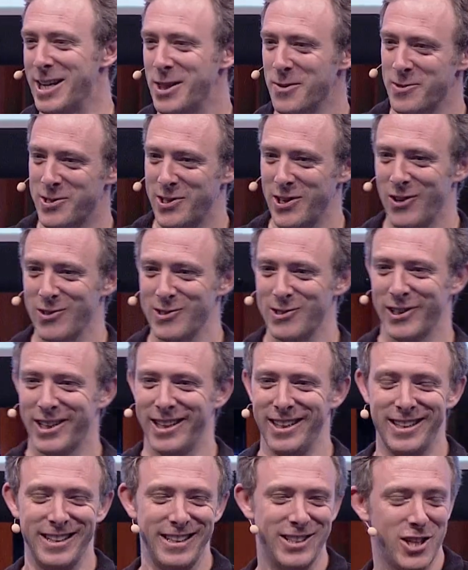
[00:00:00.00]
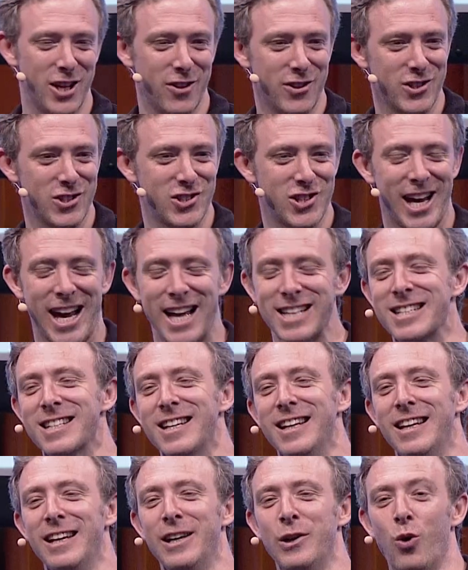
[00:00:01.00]
themselves, look at each other's chats.
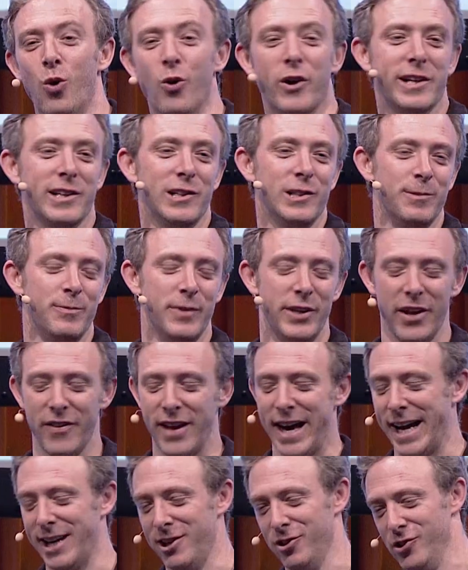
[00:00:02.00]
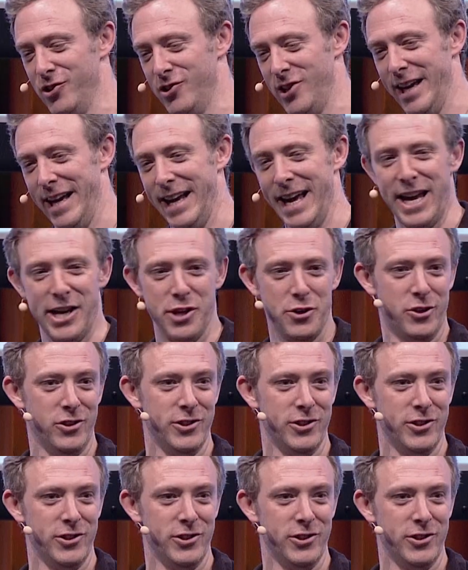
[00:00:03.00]
Or it'll, you know, the hacker will say, hey, you can